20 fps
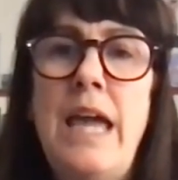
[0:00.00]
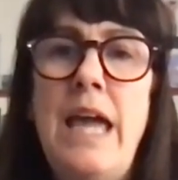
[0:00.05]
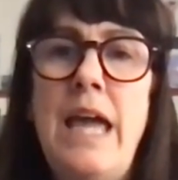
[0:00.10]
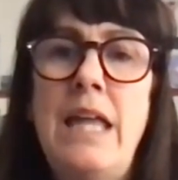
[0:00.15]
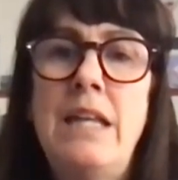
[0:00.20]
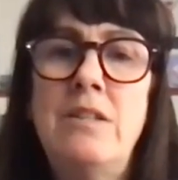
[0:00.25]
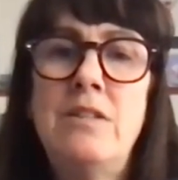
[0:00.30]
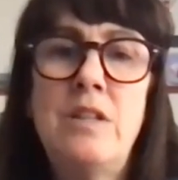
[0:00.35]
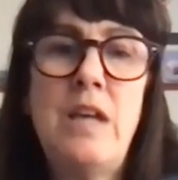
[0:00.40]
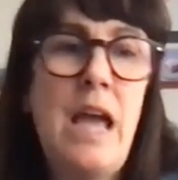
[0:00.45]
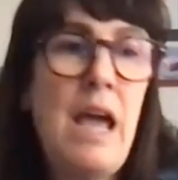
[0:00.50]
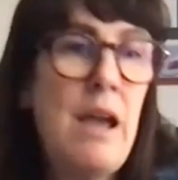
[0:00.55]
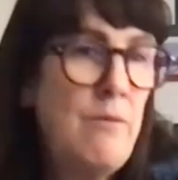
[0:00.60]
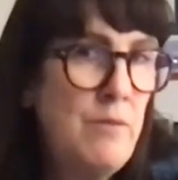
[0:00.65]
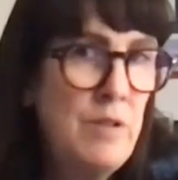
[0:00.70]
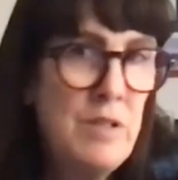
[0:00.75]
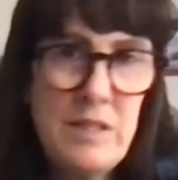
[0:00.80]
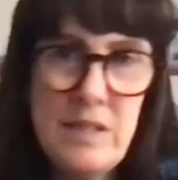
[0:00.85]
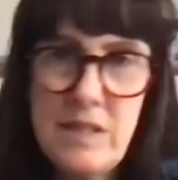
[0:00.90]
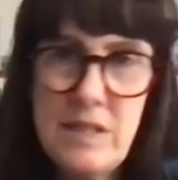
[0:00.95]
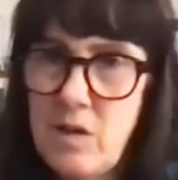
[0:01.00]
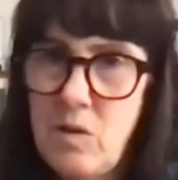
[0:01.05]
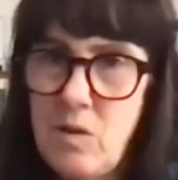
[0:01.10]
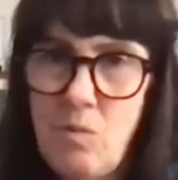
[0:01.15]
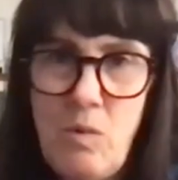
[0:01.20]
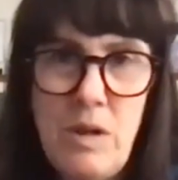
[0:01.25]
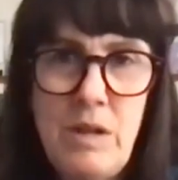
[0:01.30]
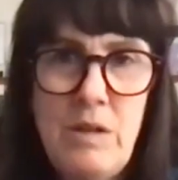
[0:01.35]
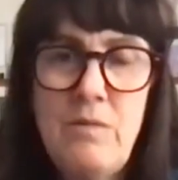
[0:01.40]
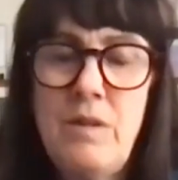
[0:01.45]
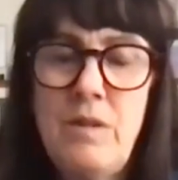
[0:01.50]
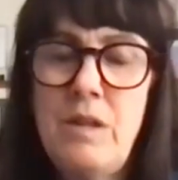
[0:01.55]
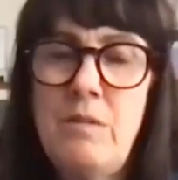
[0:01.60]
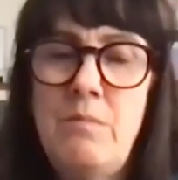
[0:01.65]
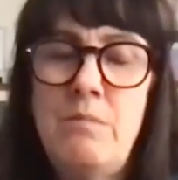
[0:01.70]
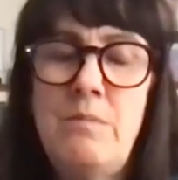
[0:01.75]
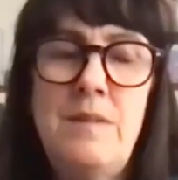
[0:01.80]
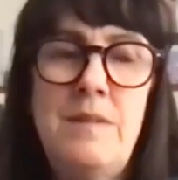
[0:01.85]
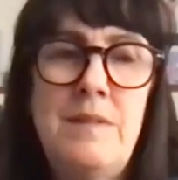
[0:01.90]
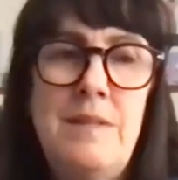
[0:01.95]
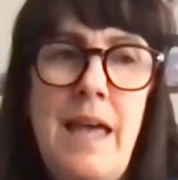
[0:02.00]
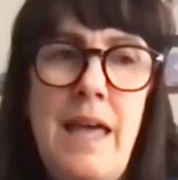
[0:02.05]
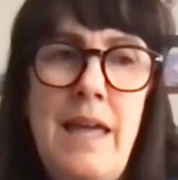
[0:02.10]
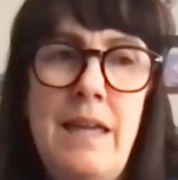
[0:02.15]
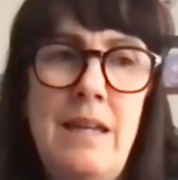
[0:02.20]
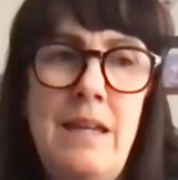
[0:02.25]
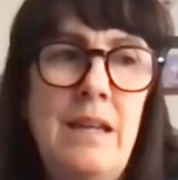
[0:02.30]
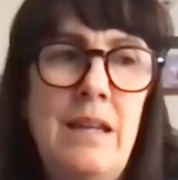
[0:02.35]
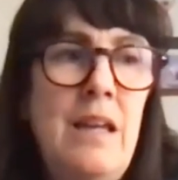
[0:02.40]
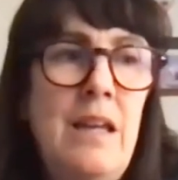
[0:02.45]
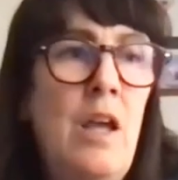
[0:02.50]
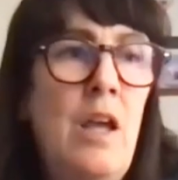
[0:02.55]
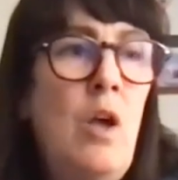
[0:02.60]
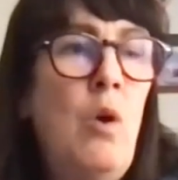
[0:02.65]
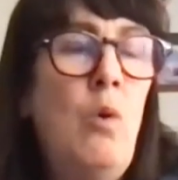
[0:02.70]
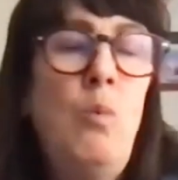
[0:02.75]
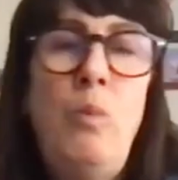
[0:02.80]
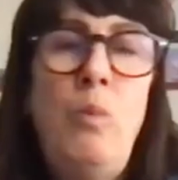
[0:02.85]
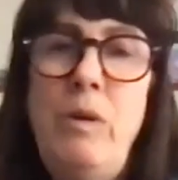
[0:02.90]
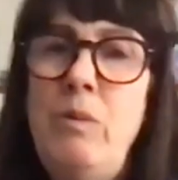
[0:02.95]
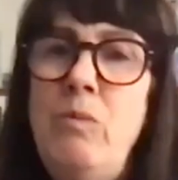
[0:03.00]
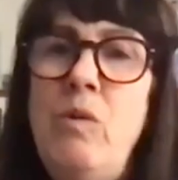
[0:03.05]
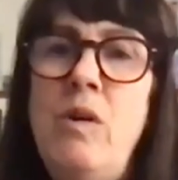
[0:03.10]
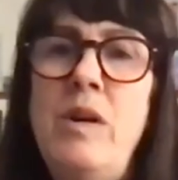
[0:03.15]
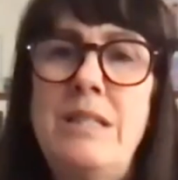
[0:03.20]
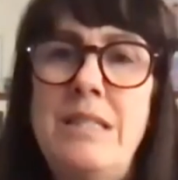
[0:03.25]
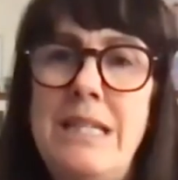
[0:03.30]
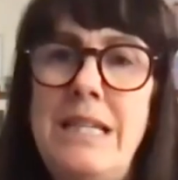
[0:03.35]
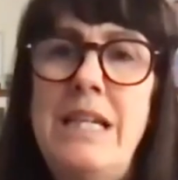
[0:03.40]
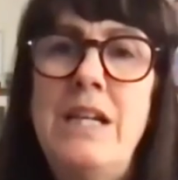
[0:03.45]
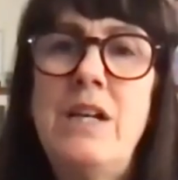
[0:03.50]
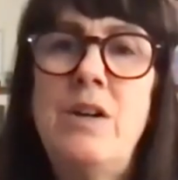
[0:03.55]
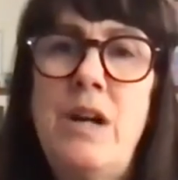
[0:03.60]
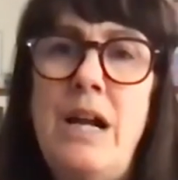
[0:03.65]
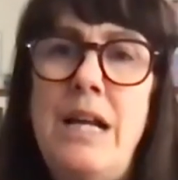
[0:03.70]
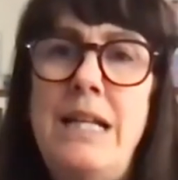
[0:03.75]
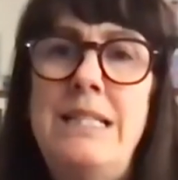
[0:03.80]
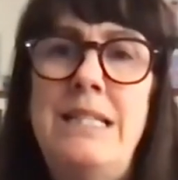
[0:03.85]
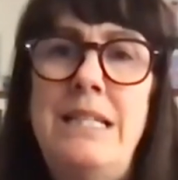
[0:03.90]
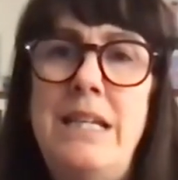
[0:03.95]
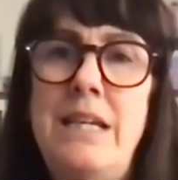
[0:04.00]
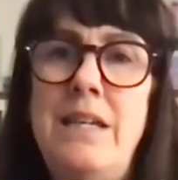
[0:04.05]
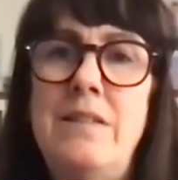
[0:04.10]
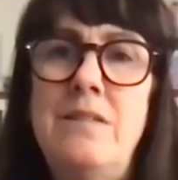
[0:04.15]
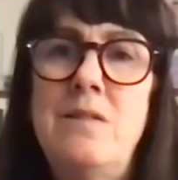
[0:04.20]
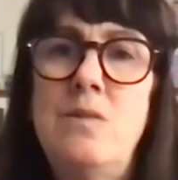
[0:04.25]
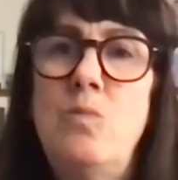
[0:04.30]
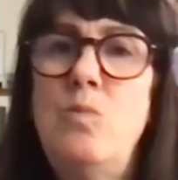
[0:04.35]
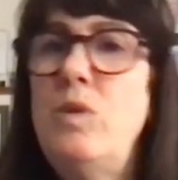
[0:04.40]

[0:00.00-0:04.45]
And every single one of them said, we want to hear ideas.